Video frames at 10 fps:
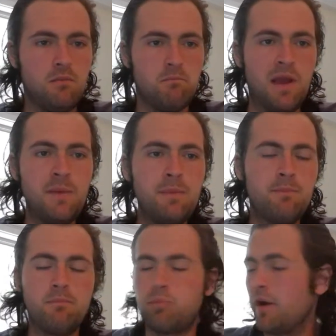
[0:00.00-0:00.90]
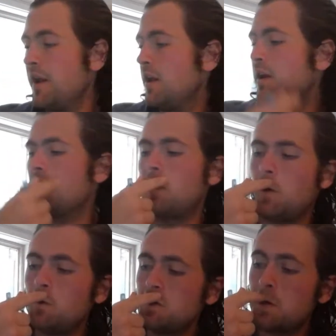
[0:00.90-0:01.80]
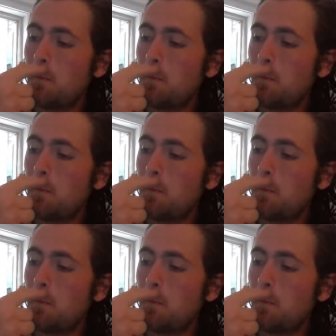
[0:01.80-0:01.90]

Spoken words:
maybe bringing in a coach